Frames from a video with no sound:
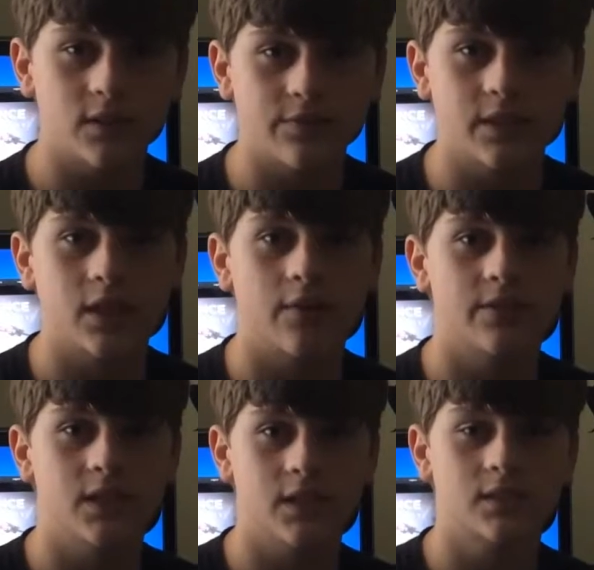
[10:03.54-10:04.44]
and everything off
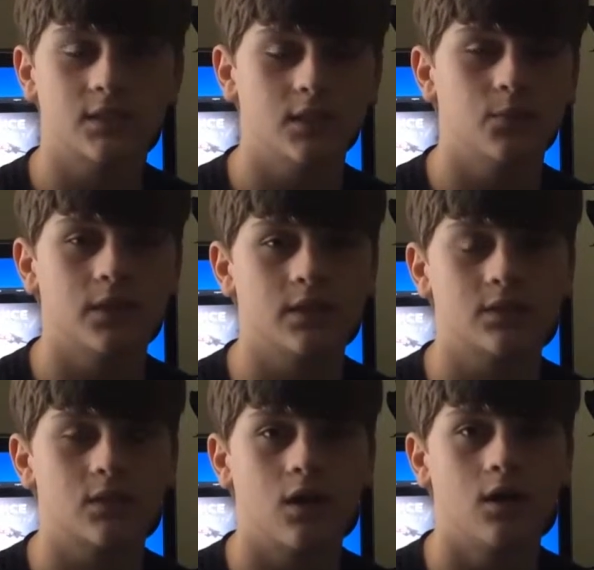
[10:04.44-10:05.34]
the disk didn't want to
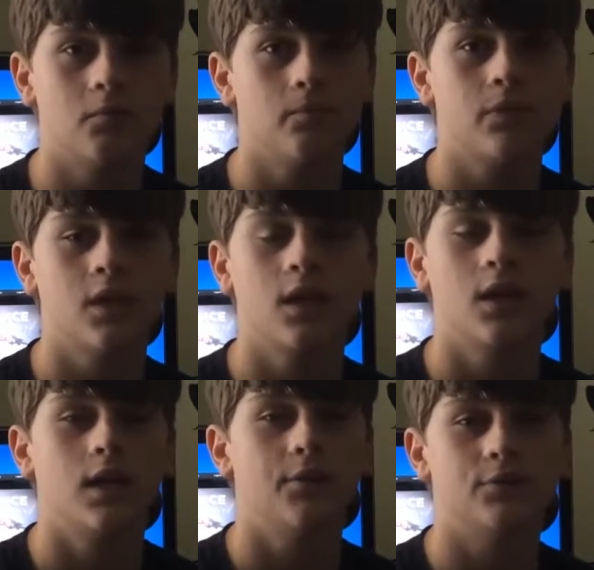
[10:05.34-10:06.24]
install,
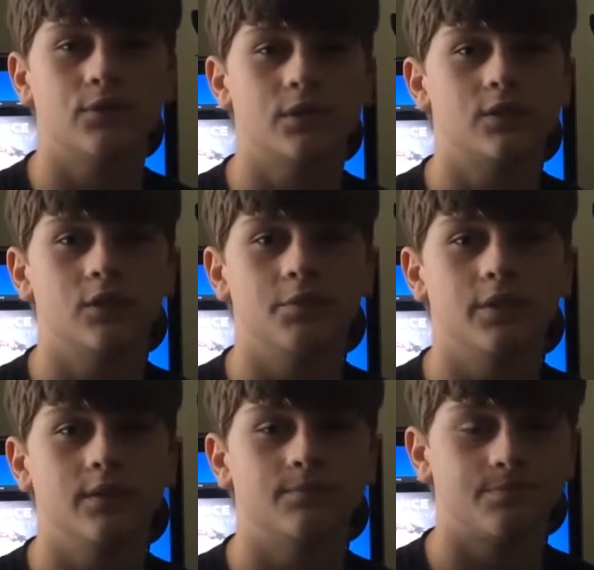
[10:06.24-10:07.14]
It was really
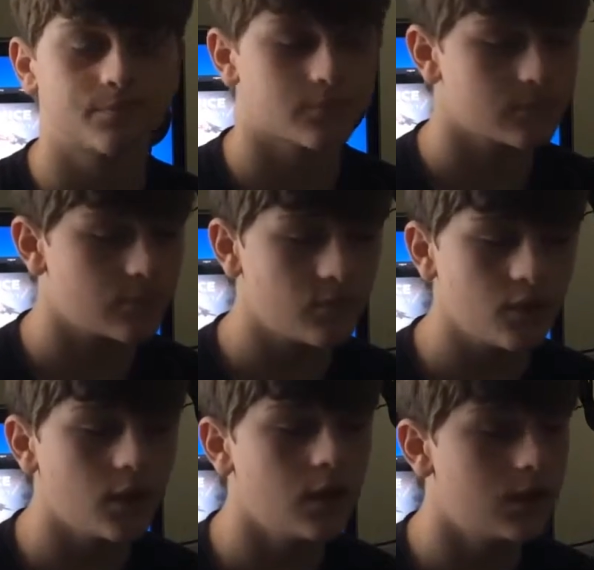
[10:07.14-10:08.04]
stupid.
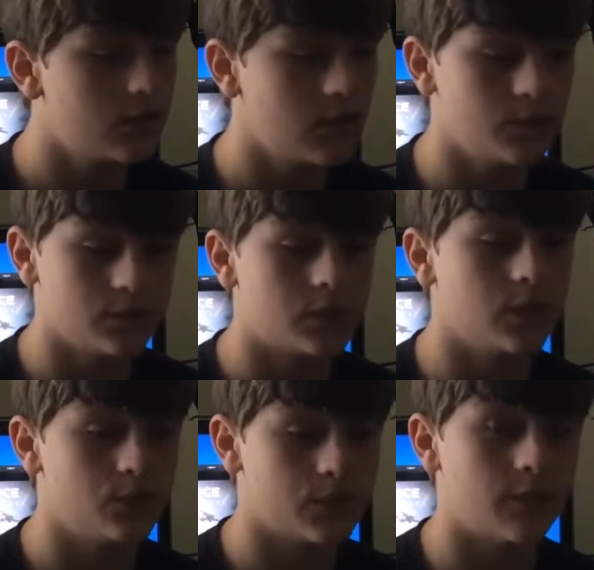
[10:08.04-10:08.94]
It was
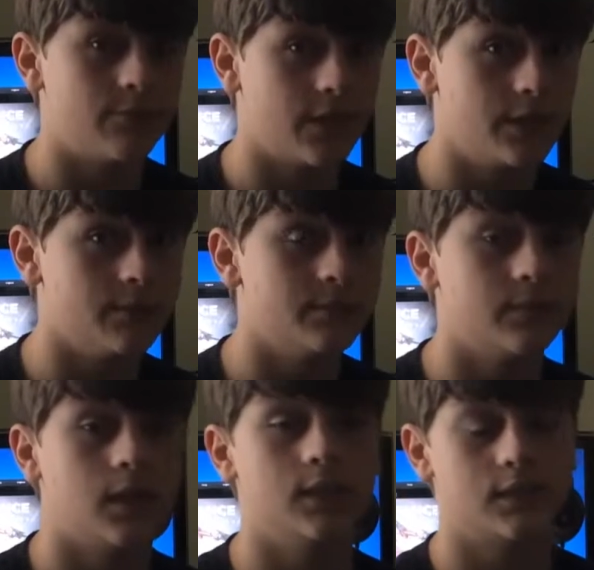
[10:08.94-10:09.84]
not fun.
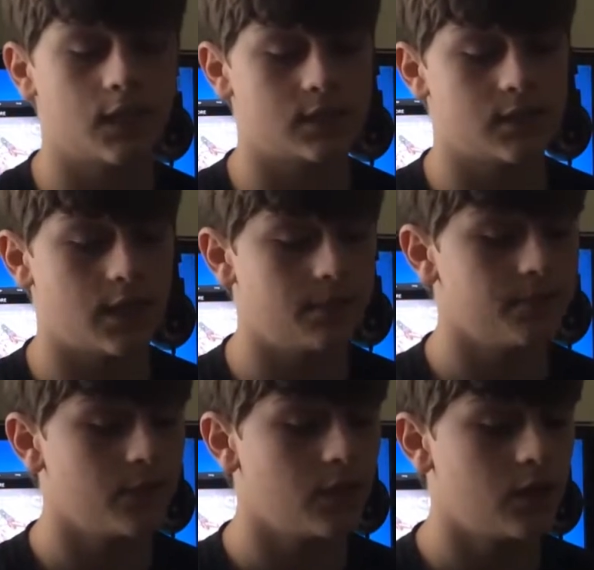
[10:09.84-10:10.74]
I just gotta say.
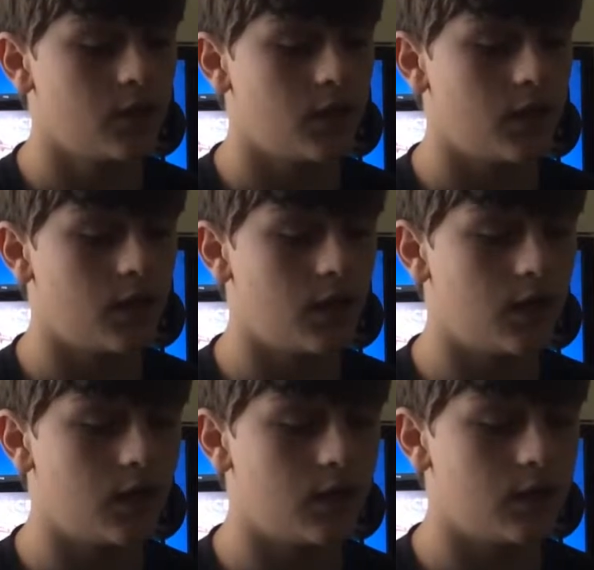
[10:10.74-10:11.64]

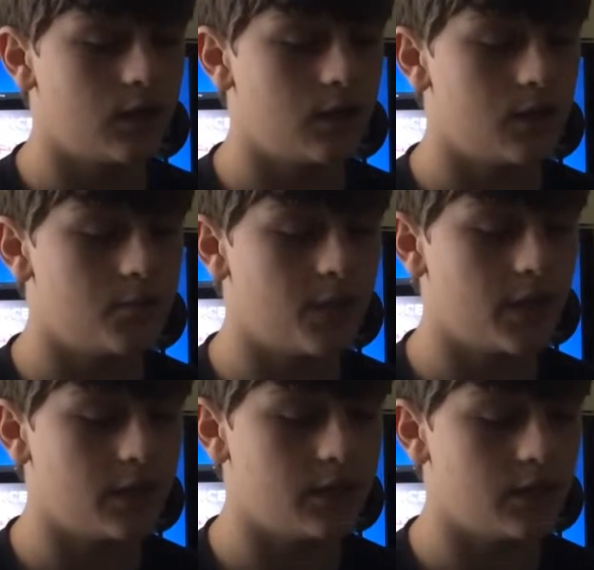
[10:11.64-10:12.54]

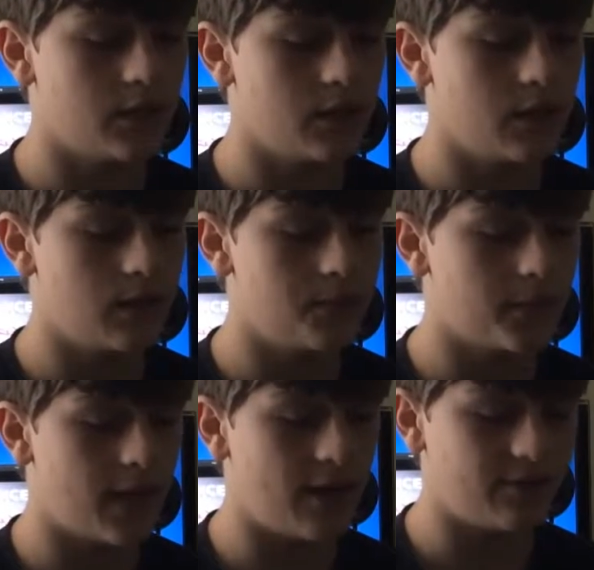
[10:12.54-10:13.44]
But
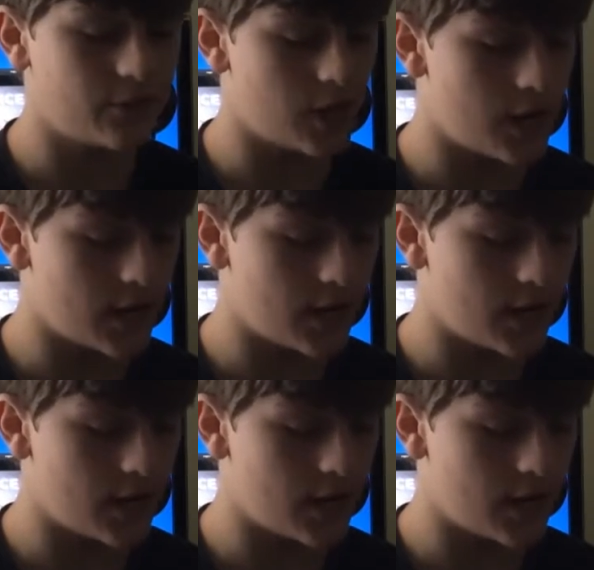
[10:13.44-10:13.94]
after I